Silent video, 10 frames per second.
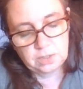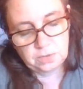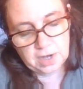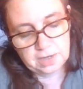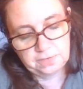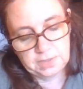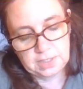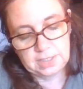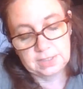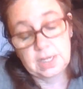so grand a
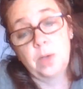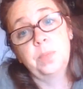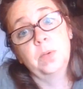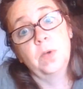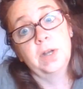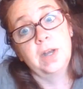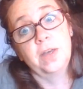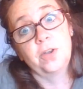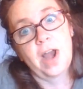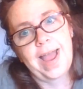feeling as helping one
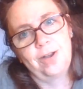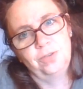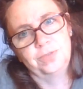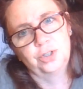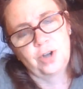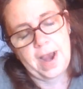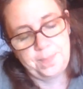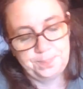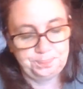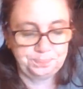another out of a
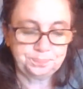trap.